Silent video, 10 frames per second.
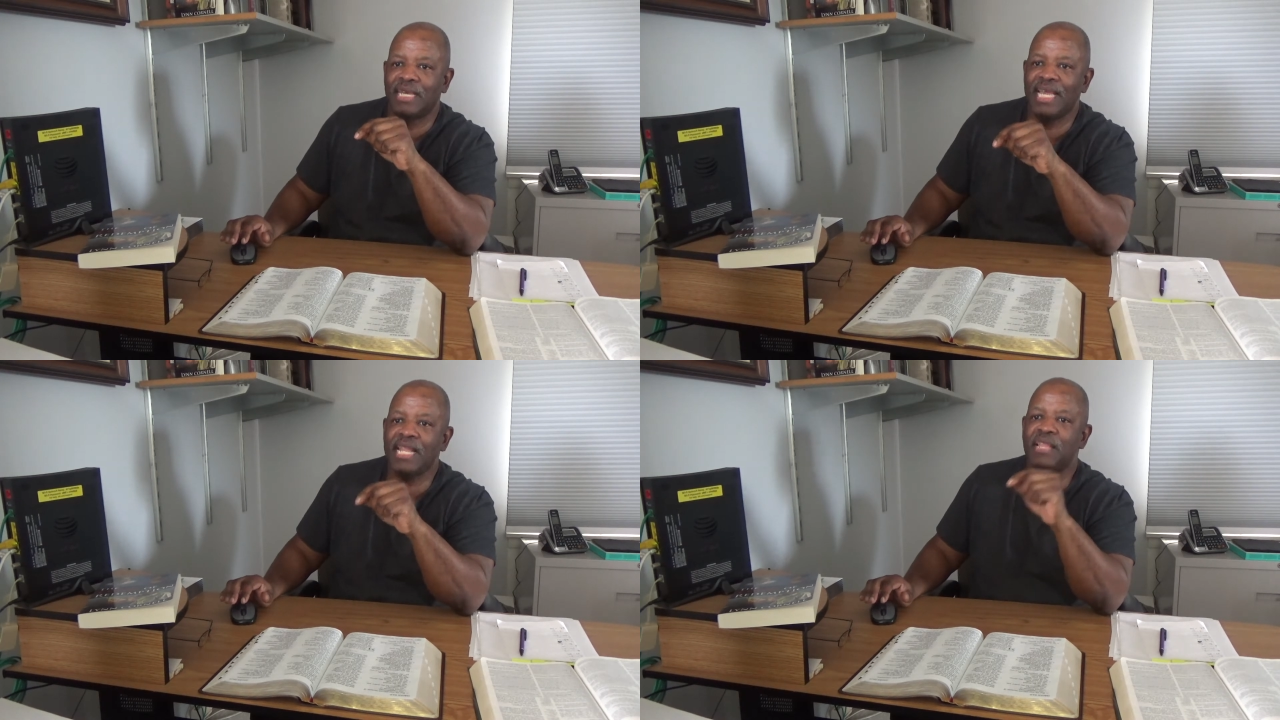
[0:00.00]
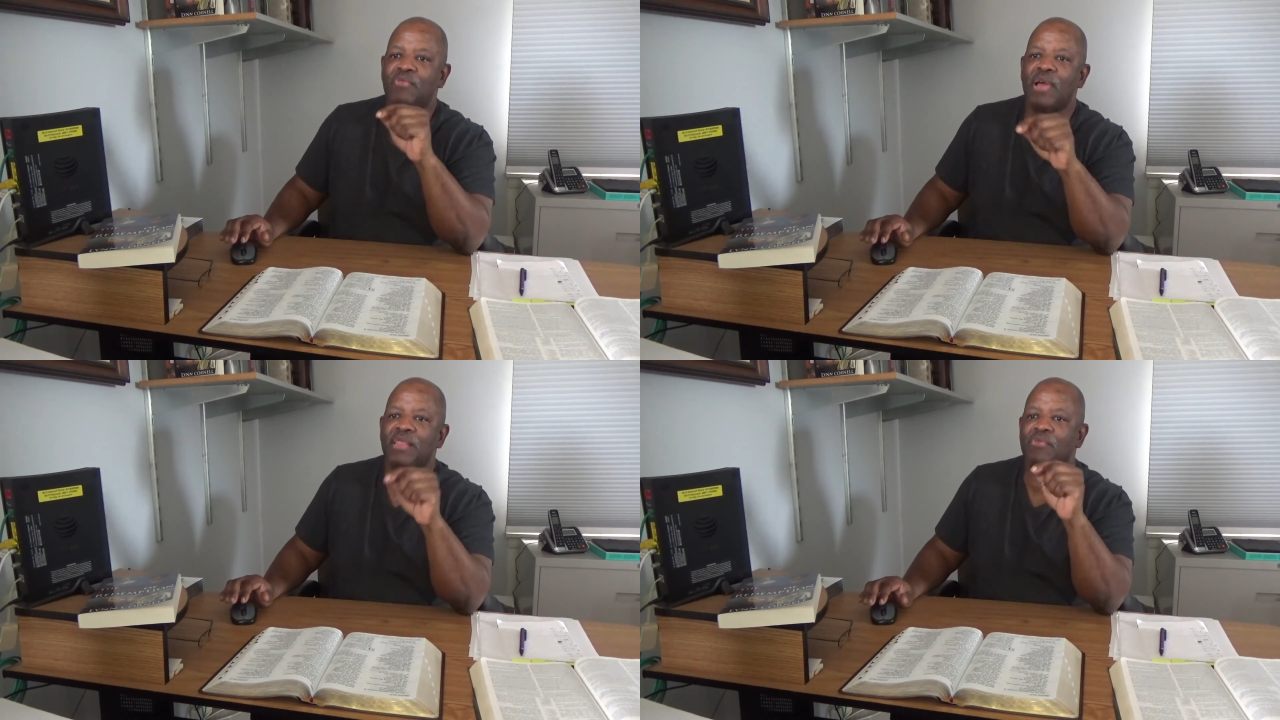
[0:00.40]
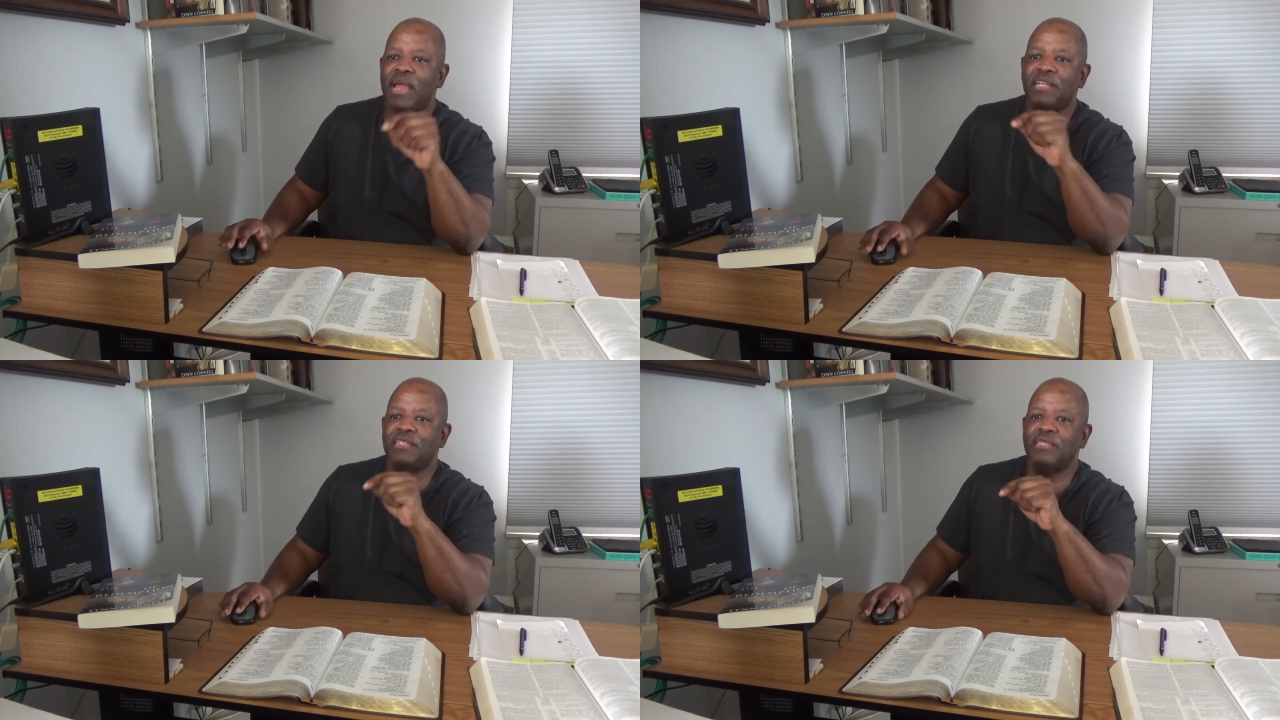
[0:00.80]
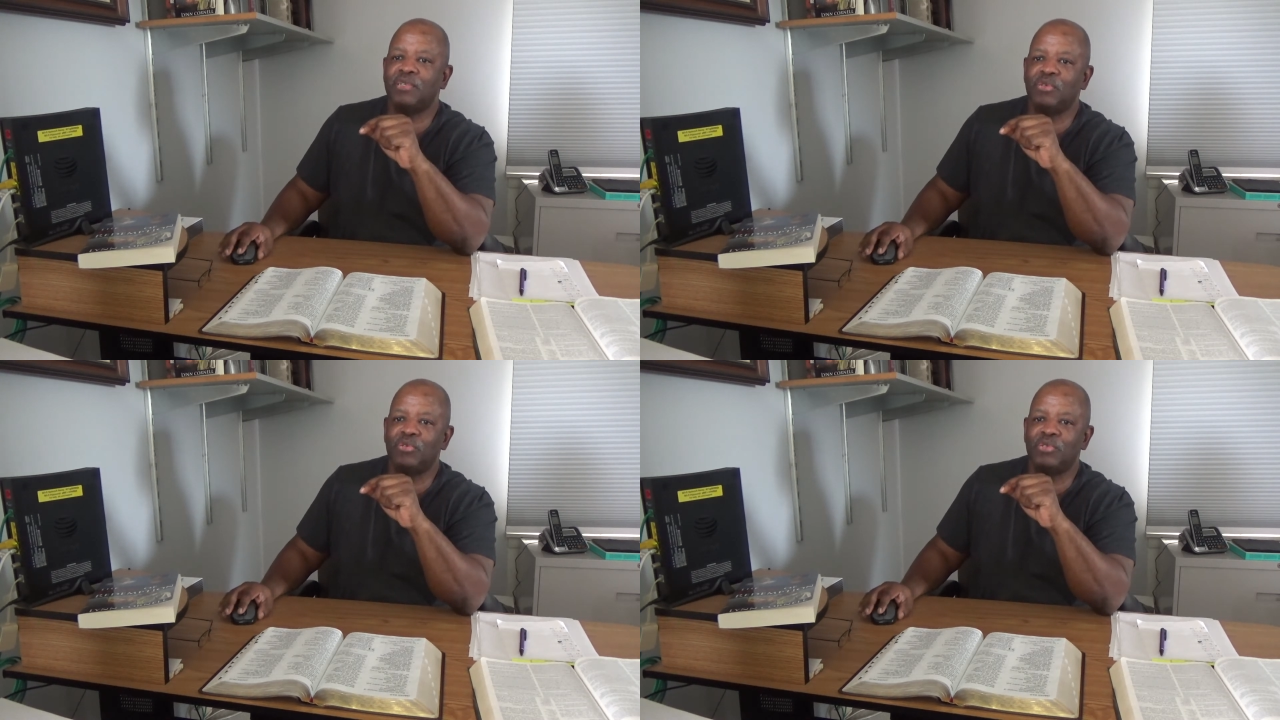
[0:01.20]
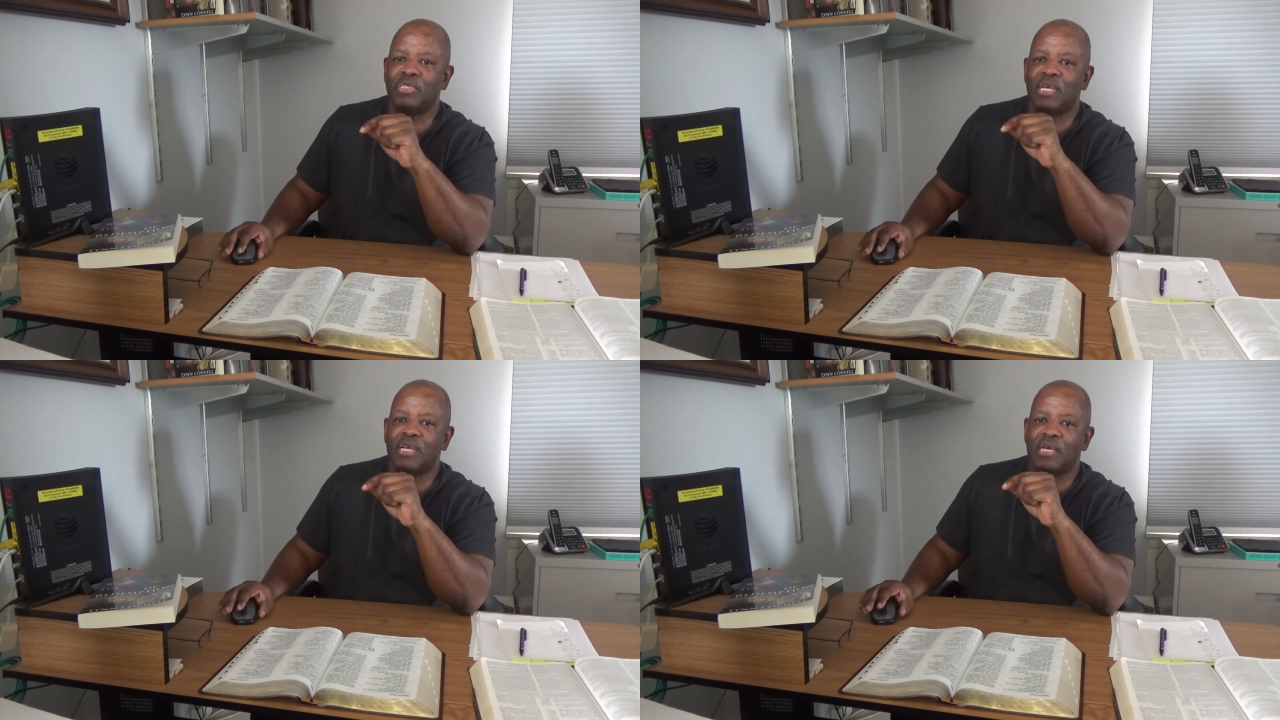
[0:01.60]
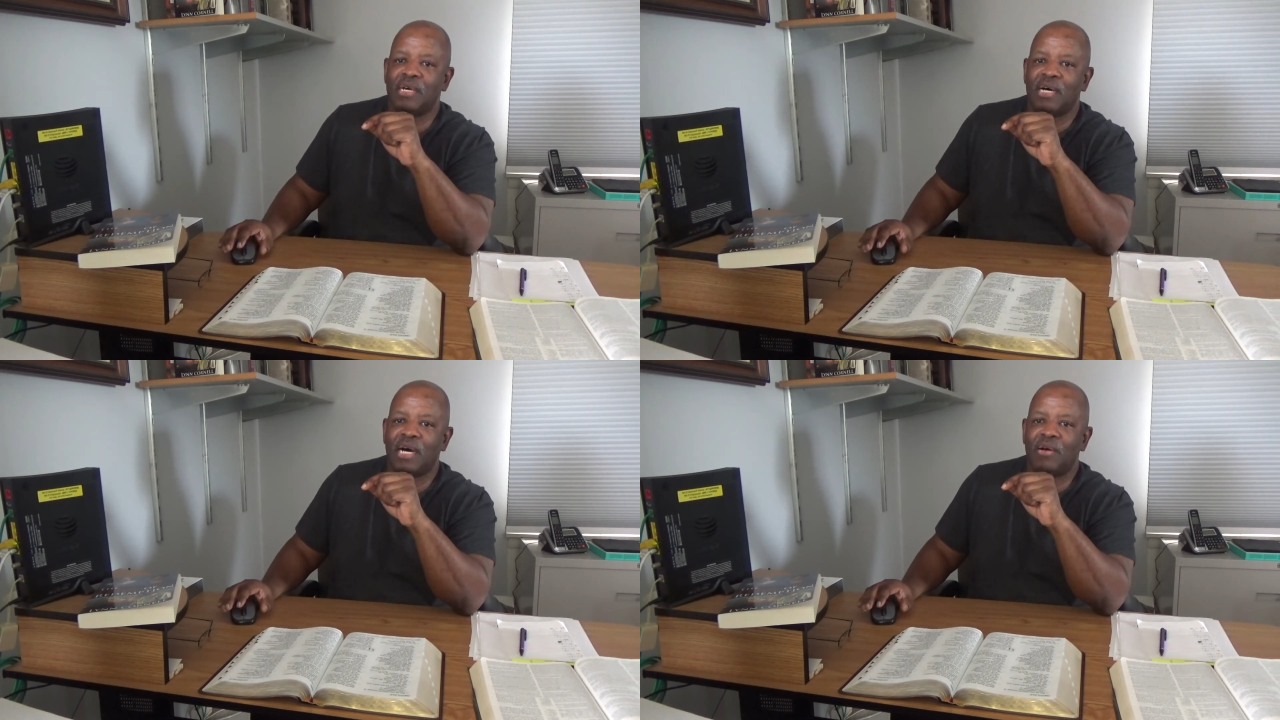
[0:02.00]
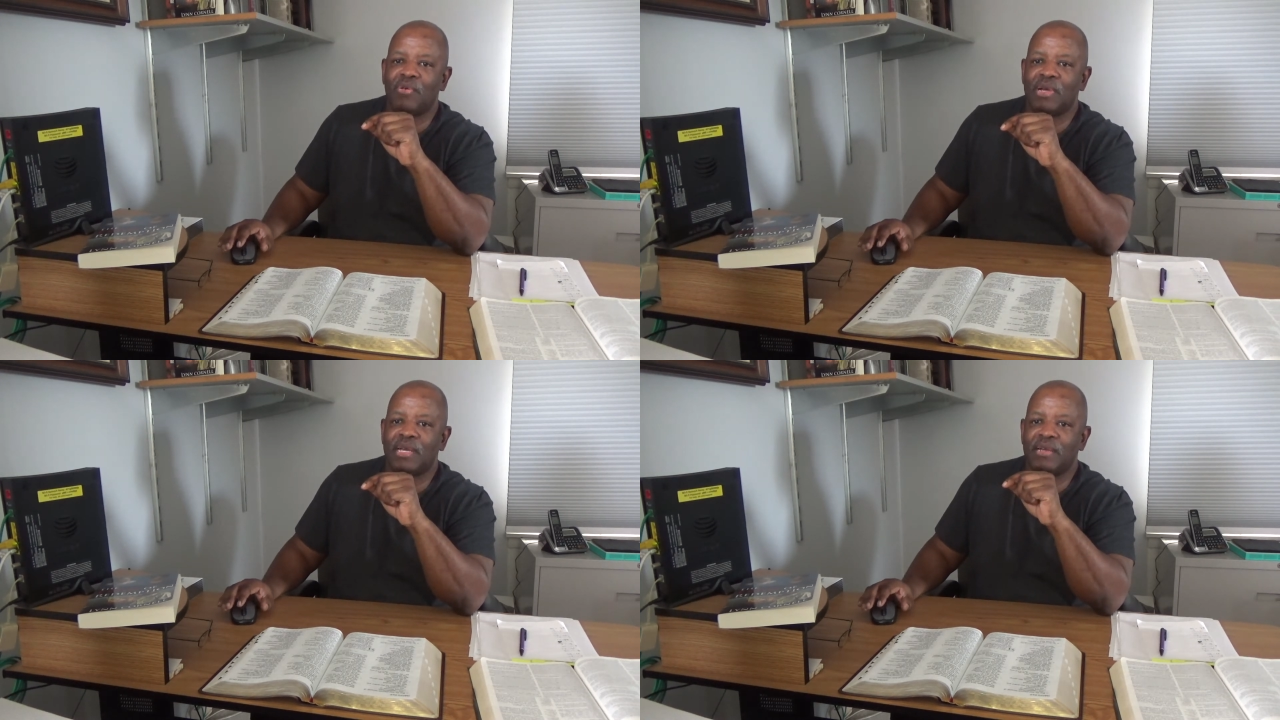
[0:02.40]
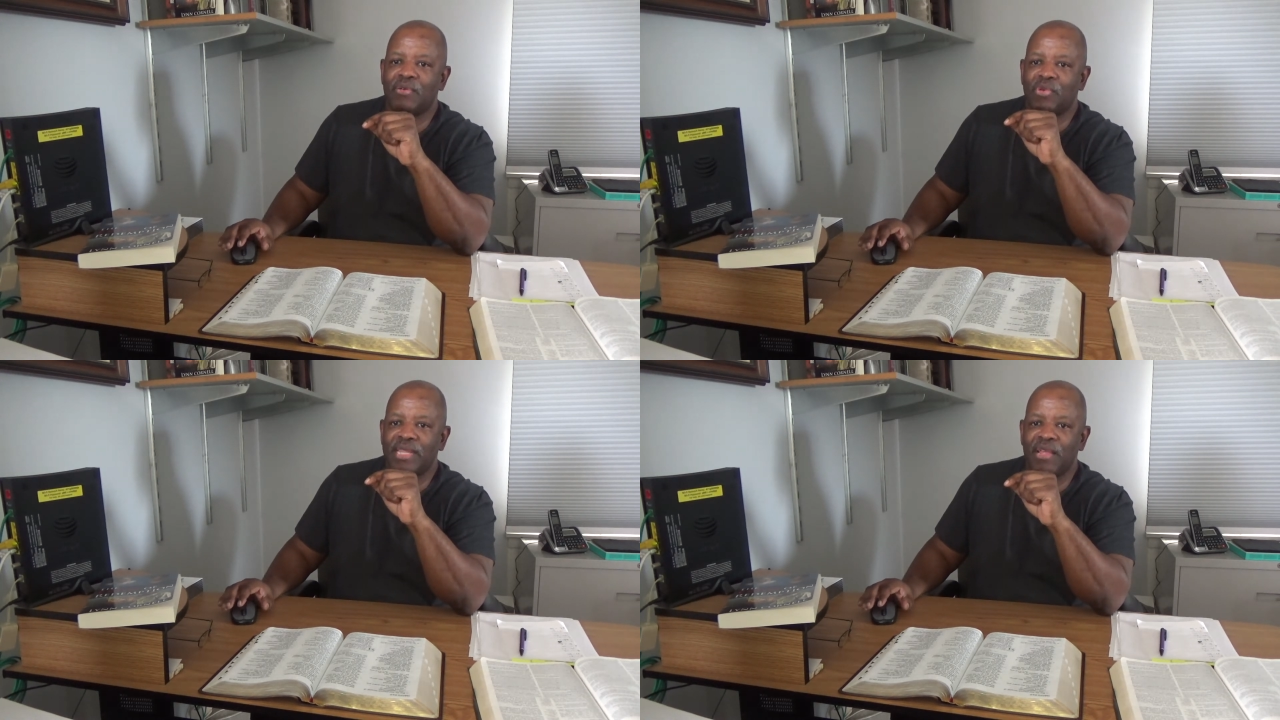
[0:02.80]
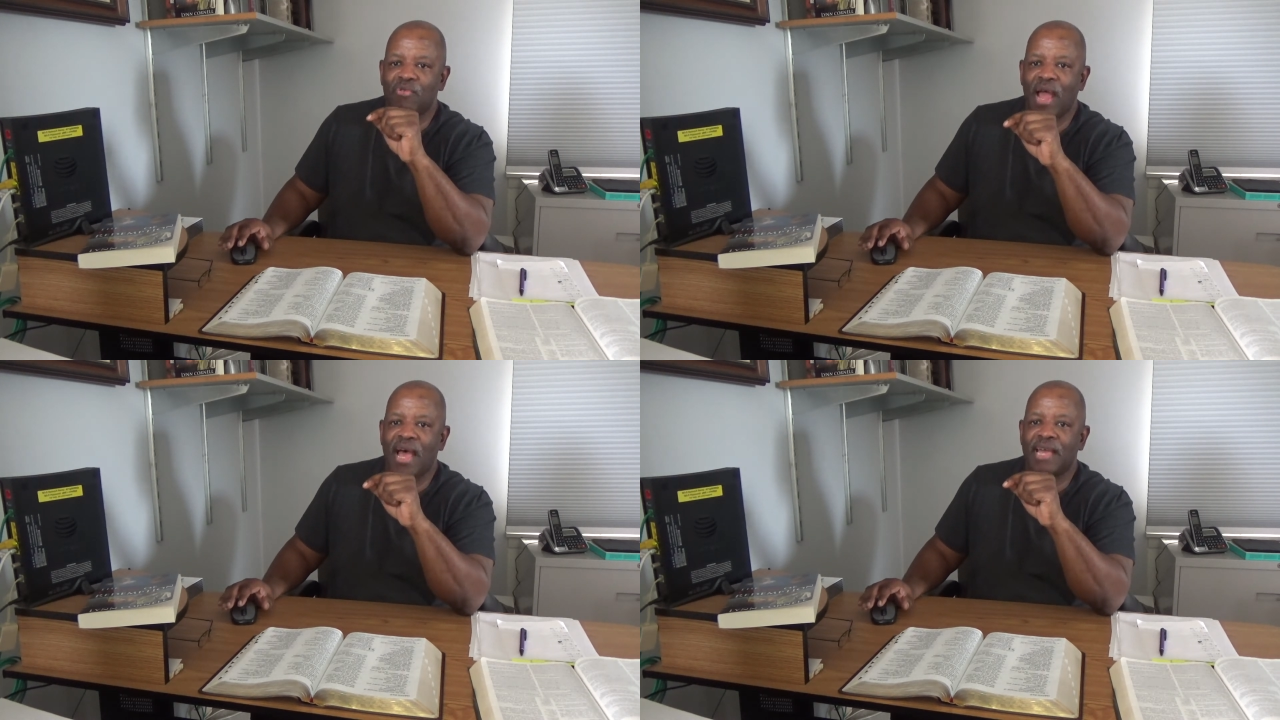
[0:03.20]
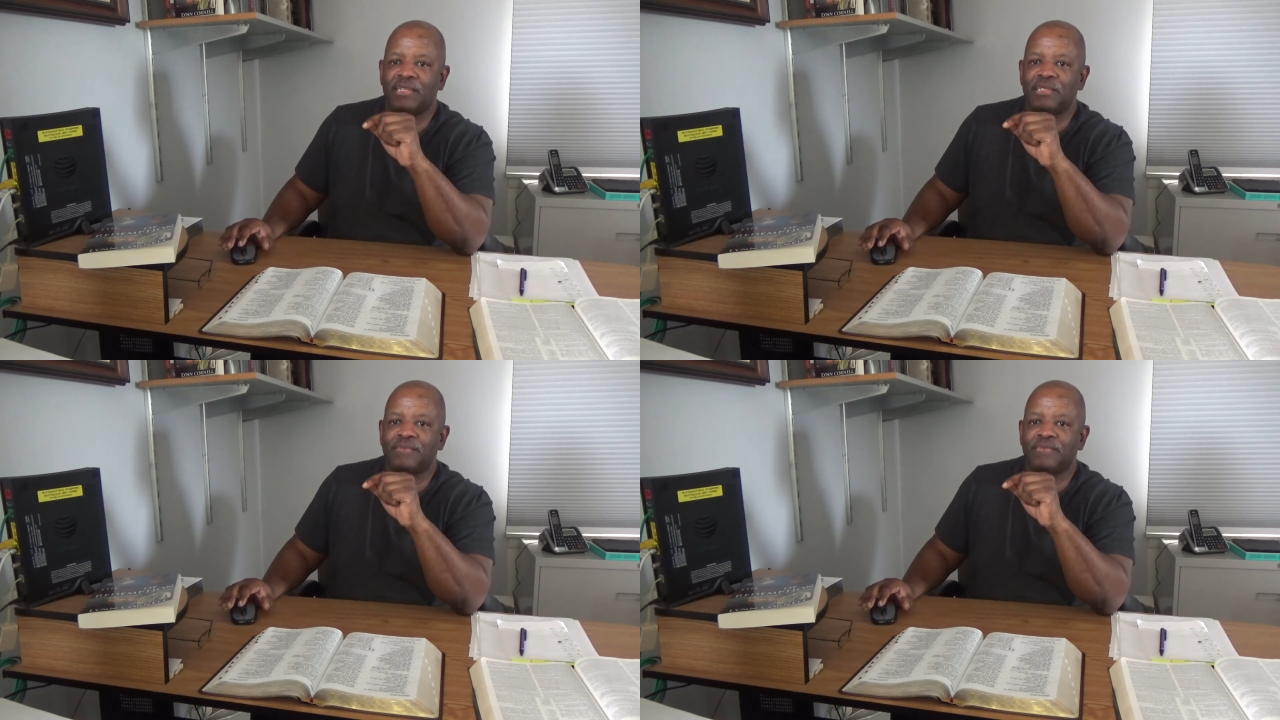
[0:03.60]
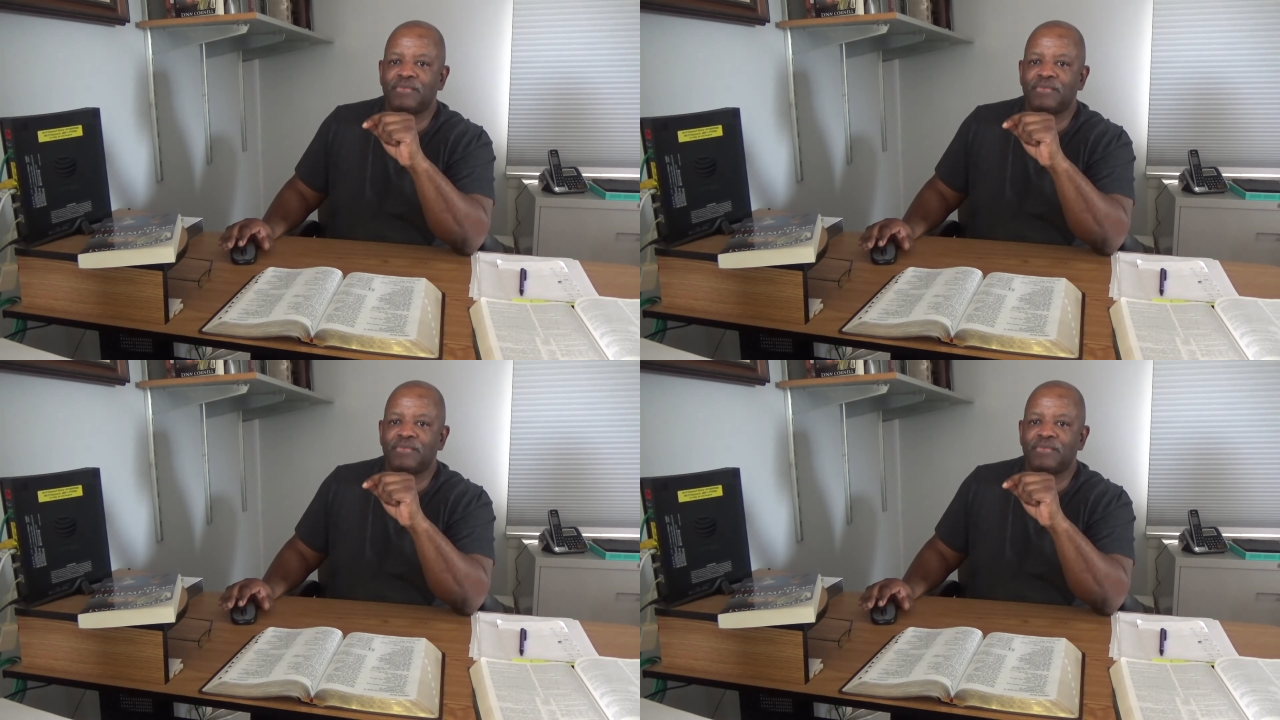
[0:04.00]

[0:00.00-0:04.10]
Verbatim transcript: In the resurrection, whose uh, uh, when they rise,